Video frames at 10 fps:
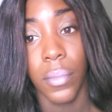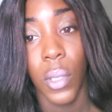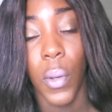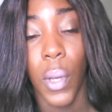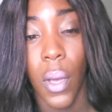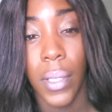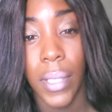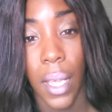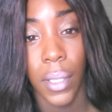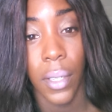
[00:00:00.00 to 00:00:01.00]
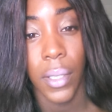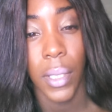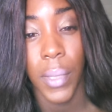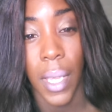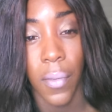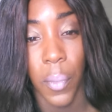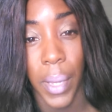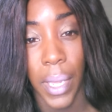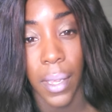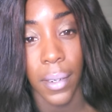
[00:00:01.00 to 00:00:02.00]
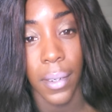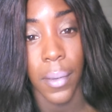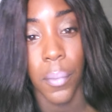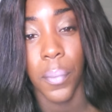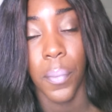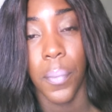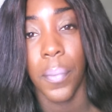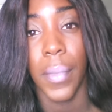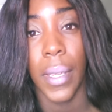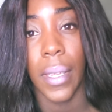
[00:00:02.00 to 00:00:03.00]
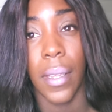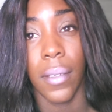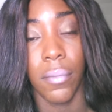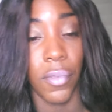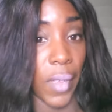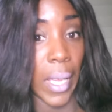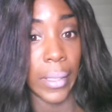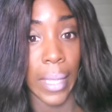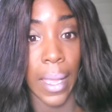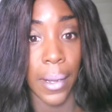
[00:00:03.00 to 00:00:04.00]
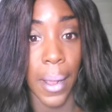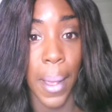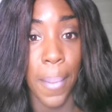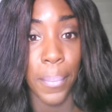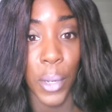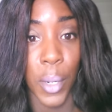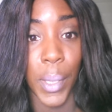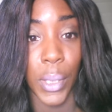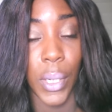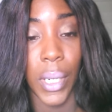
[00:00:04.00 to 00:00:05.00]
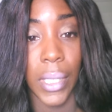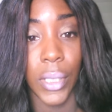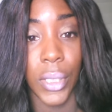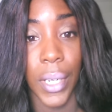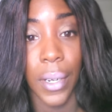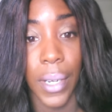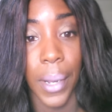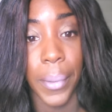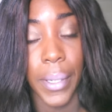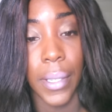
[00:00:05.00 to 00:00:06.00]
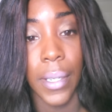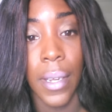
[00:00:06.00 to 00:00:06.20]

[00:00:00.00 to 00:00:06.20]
going on down there, because I was having pain, and the fact that I'm going to be 30 this year and I want to